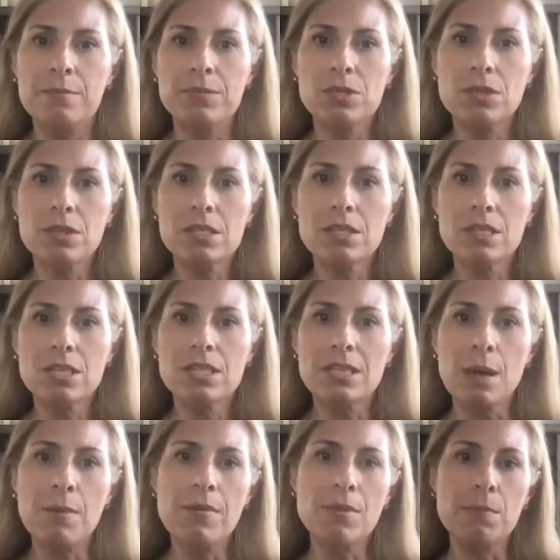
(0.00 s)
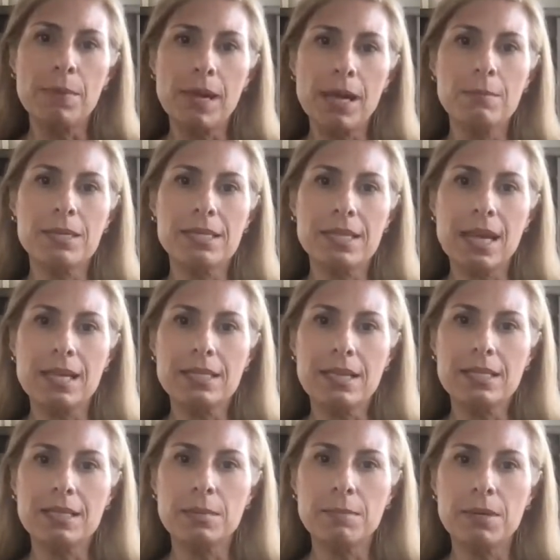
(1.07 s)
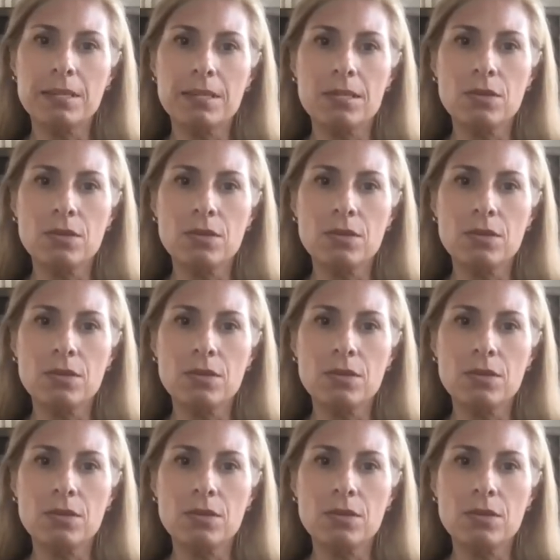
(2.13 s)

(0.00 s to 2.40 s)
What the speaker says: So these are just some of the big mistakes I see business